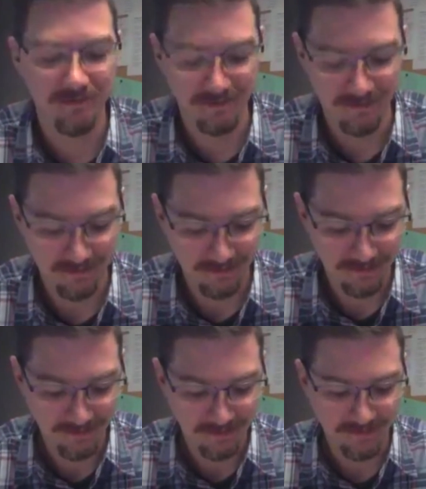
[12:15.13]

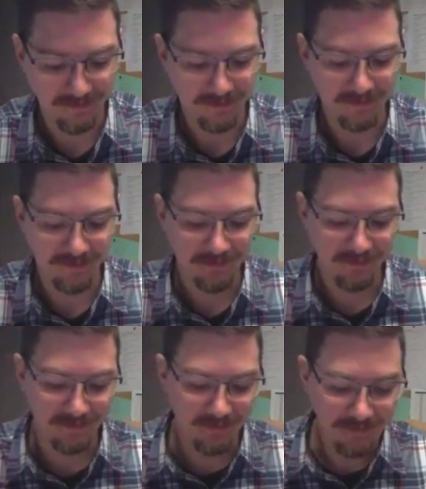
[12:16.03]

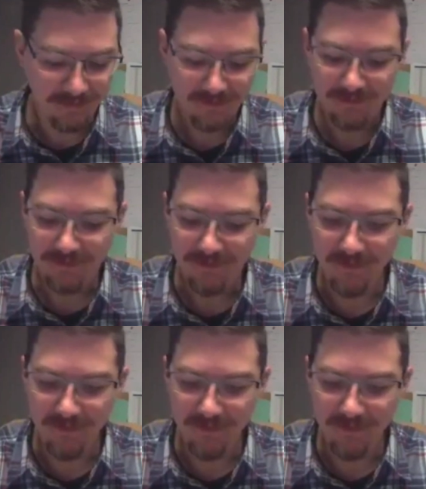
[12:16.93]
Nobody speaks.